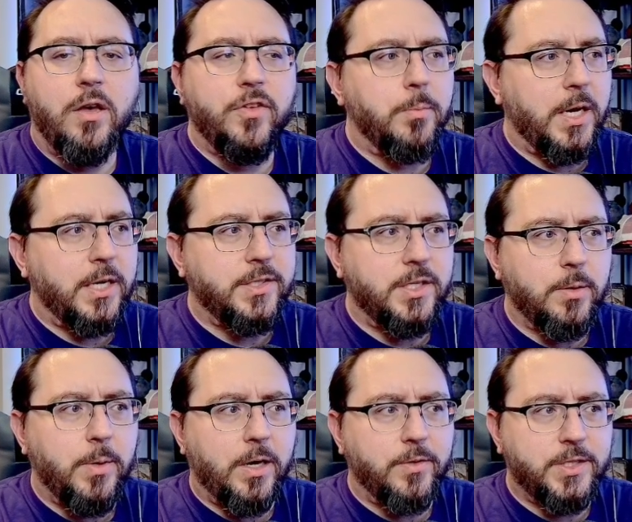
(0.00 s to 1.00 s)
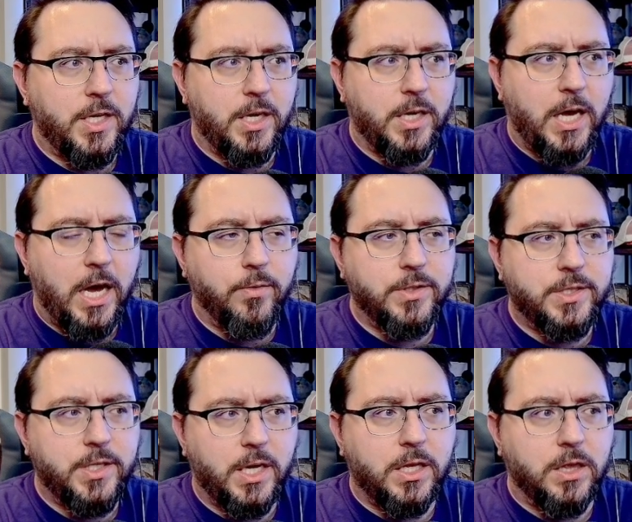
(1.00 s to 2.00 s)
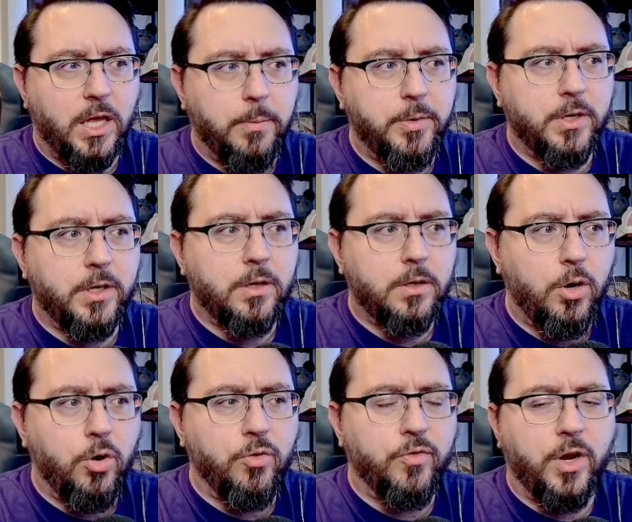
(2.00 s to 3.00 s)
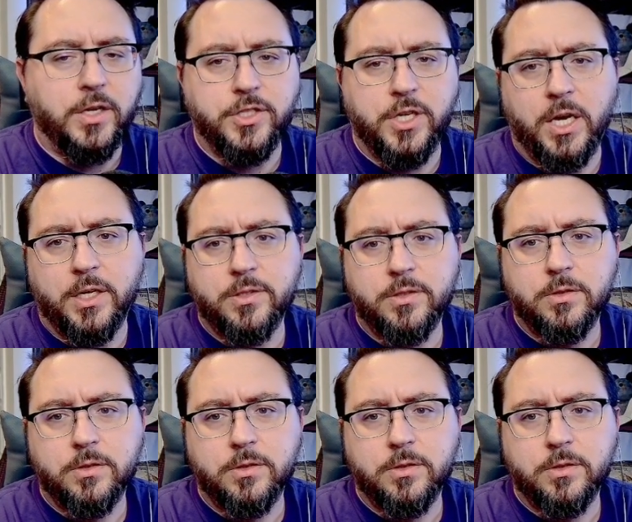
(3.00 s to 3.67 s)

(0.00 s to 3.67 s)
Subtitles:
in my team? I would take Lepic over Ajax.